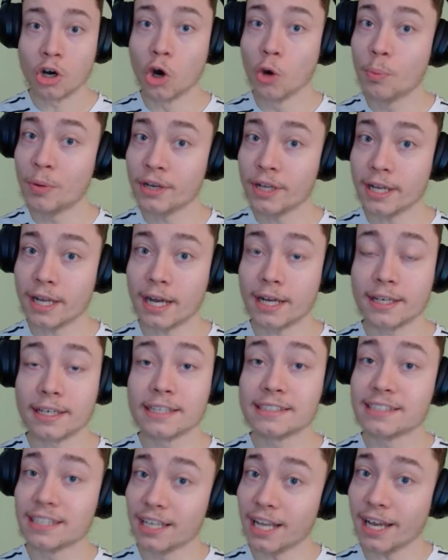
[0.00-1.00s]
OpenAI
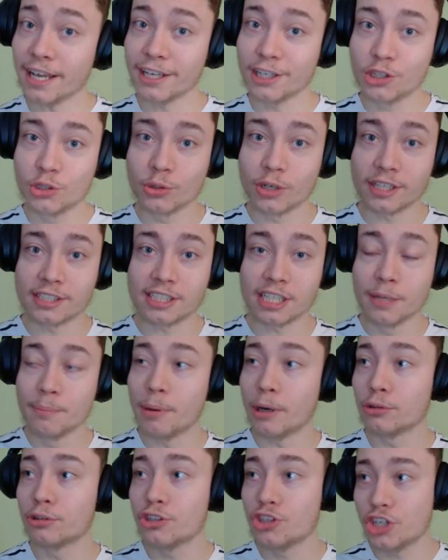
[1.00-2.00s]
is lying to us
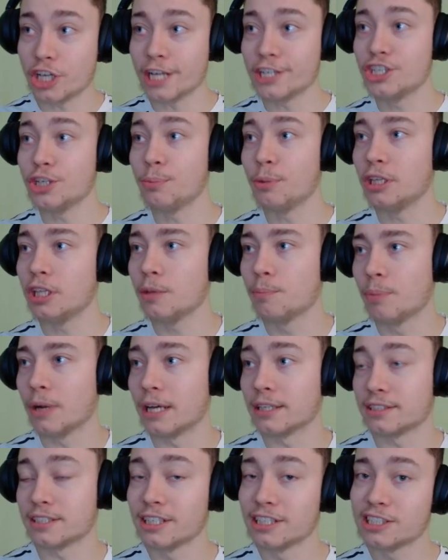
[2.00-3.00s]
about ChatGPT
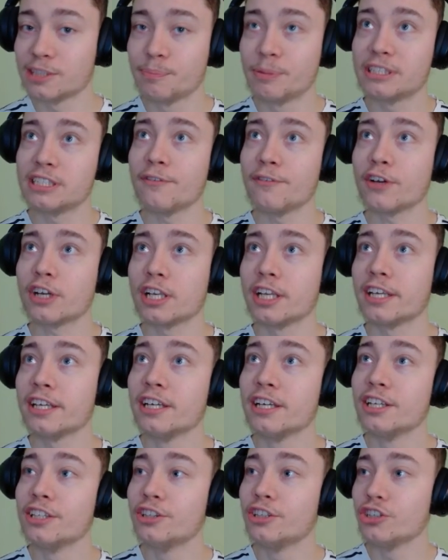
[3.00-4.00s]
Plus, specifically
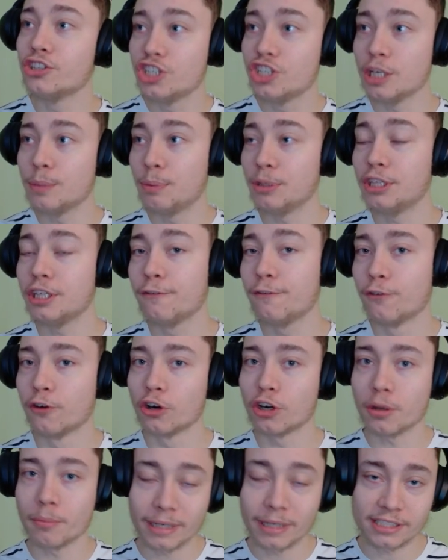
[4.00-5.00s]
the G P T
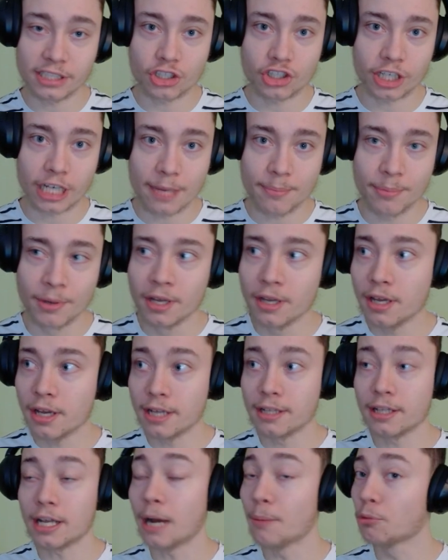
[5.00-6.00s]
four message cap,
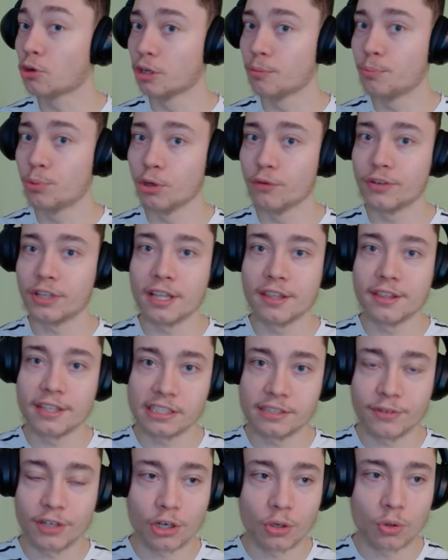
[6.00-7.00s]
and I'm gonna prove it in
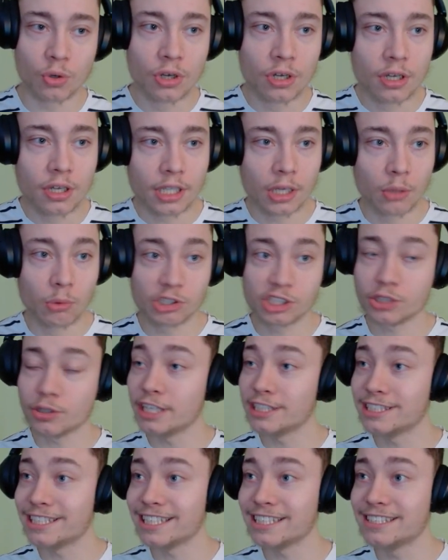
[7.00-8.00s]
this video. Now what's
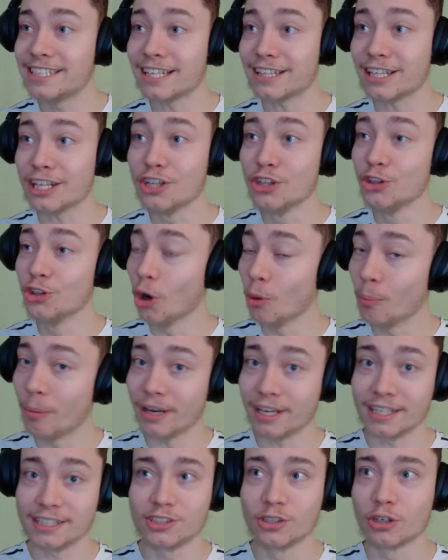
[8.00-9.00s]
crazy is that
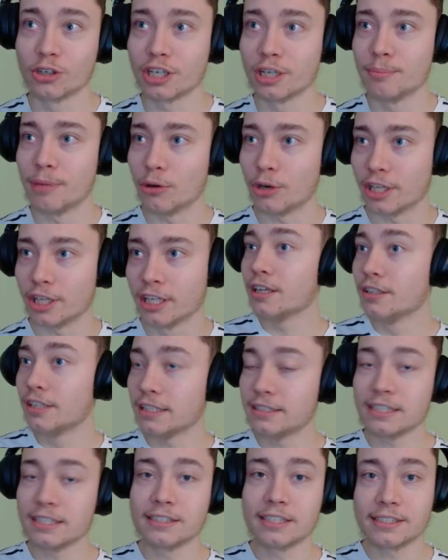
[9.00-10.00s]
nobody is talking about it.
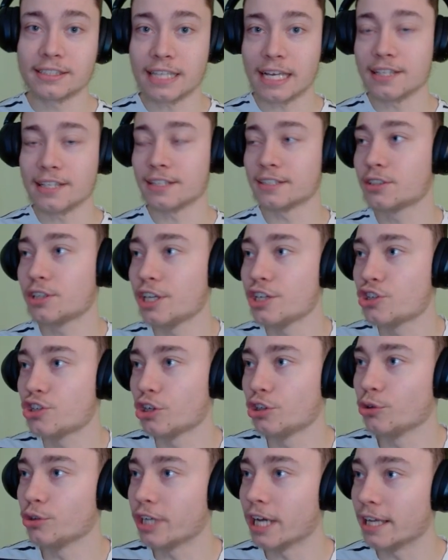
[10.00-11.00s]
This is the standard
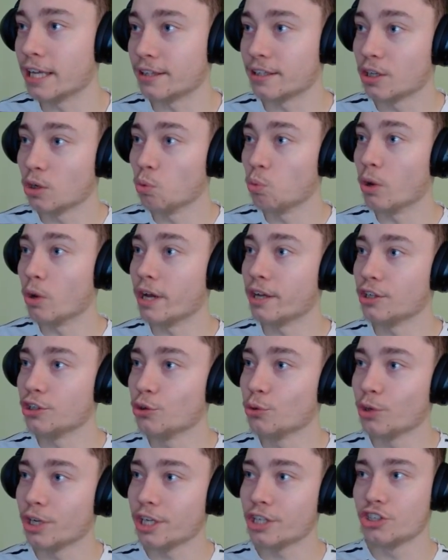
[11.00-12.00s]
screenshot you get when
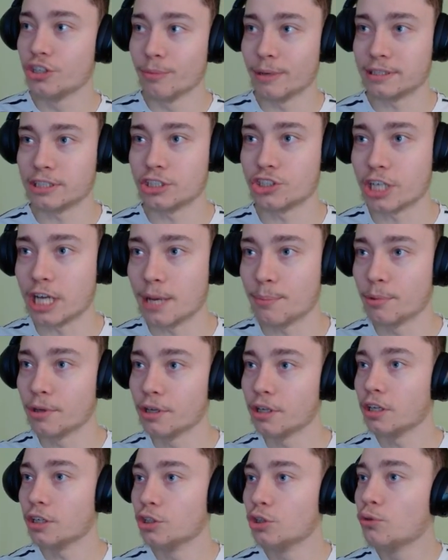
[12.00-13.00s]
you reach the message cap.
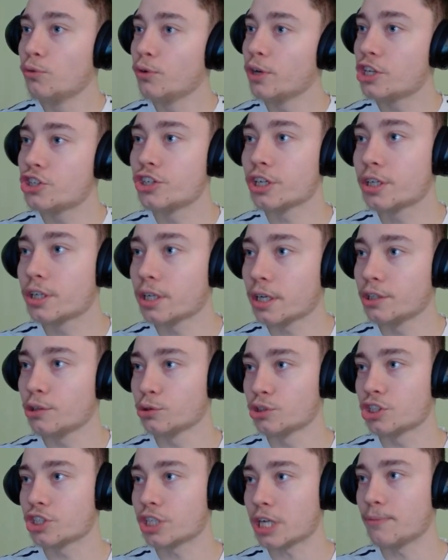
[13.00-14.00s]
You've reached the current
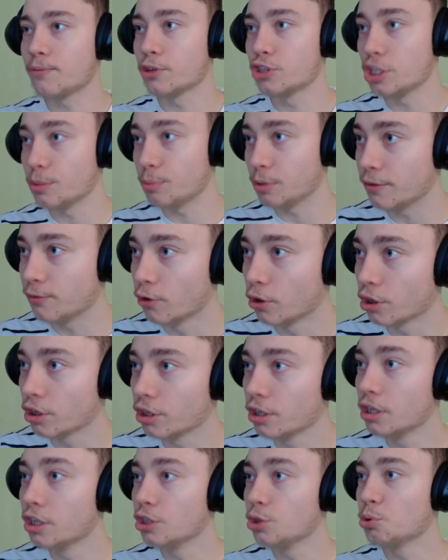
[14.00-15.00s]
usage cap for G P T four,
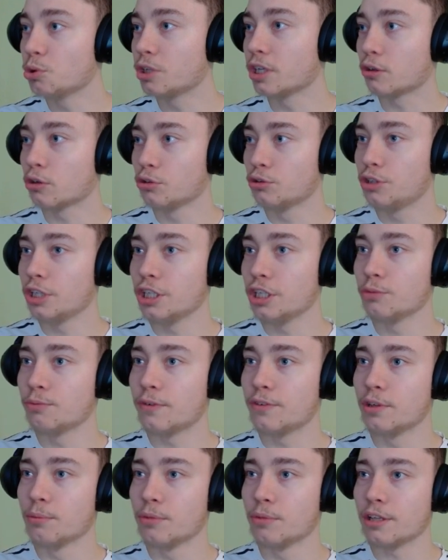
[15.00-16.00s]
you can continue
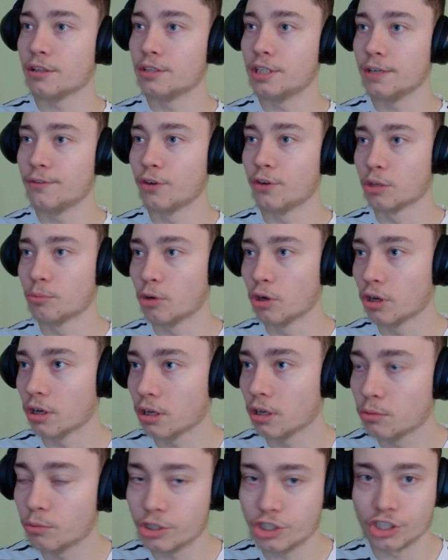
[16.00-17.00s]
with the default
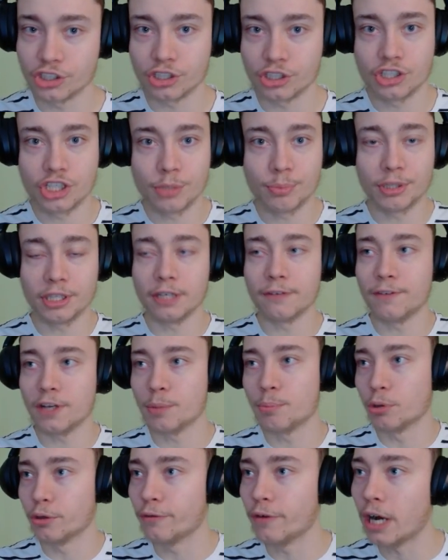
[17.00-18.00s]
model, which is G P T three
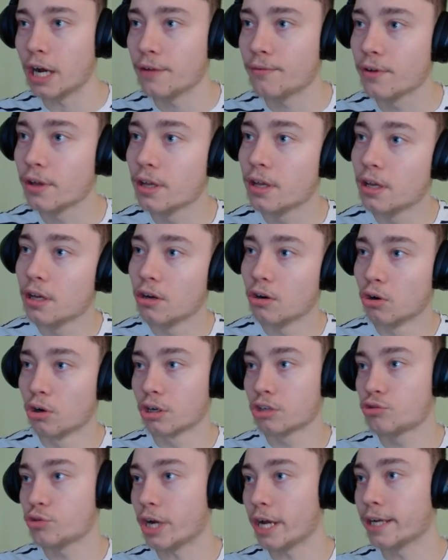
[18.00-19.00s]
point five,
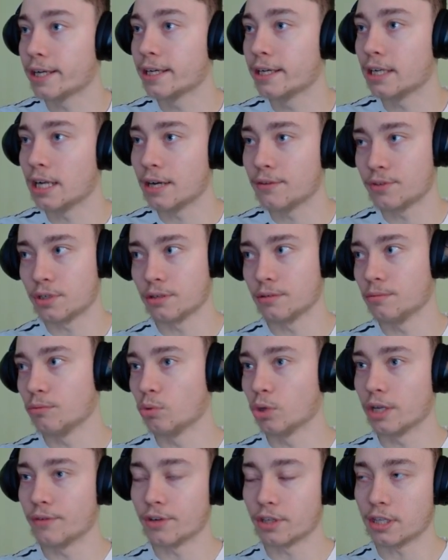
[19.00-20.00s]
or try again after
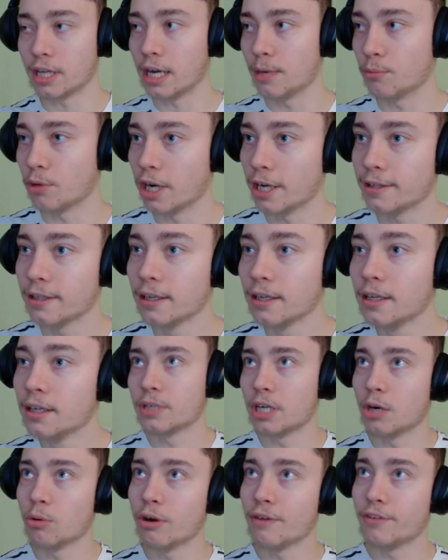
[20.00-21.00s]
whatever time, right?
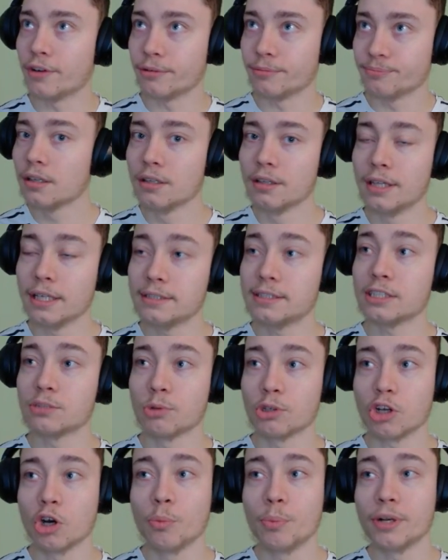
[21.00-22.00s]
However, this is
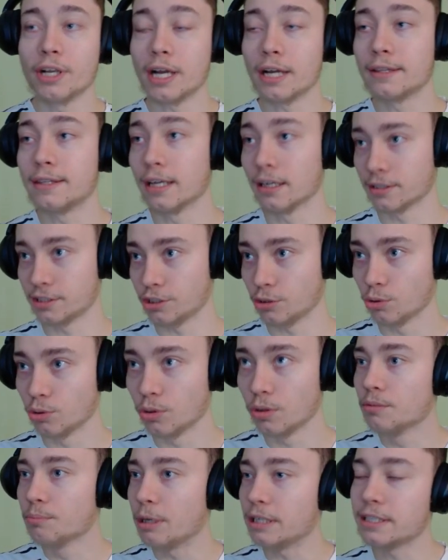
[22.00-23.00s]
what OpenAI tells you.
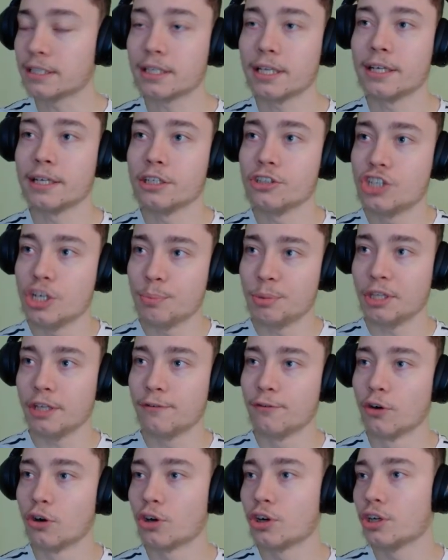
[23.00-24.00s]
Basically, G P T
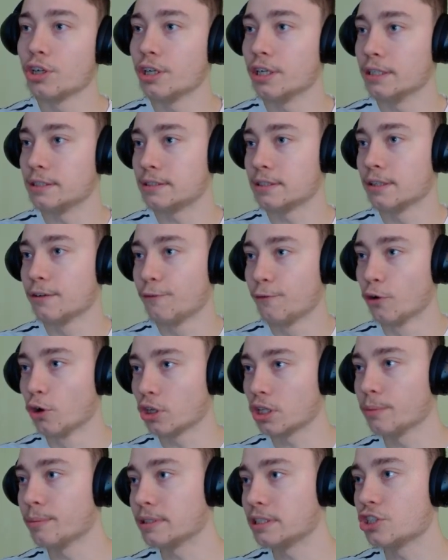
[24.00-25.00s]
four is
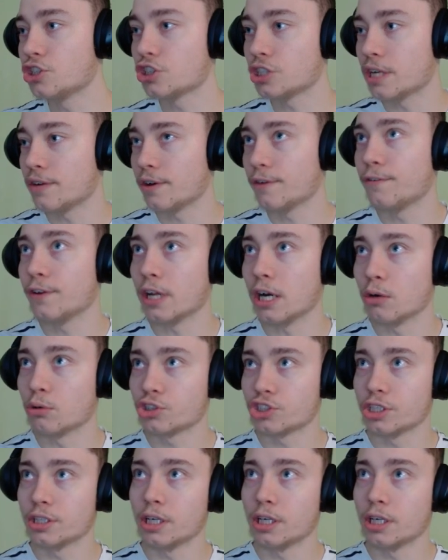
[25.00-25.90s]
forty messages every three hours.